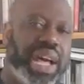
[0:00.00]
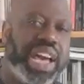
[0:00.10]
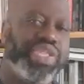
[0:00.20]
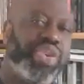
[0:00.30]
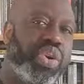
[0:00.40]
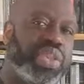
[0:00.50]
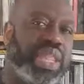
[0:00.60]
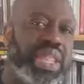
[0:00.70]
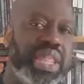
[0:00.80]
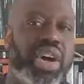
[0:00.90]
I thought
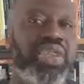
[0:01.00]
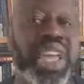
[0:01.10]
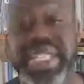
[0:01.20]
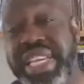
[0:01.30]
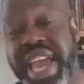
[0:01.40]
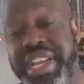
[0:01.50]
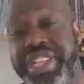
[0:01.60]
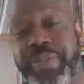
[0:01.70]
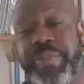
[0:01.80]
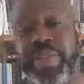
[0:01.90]
on this occasion,